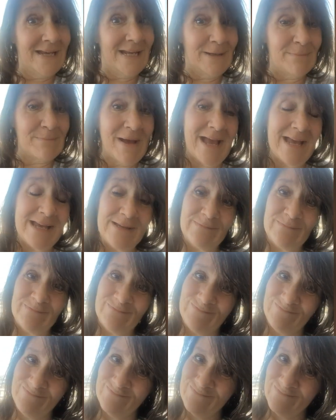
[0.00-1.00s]
my, my
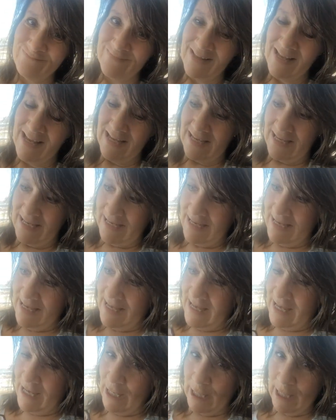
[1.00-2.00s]

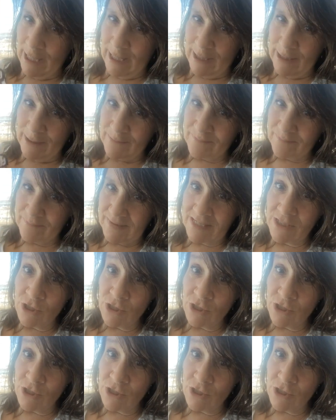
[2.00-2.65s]
uh,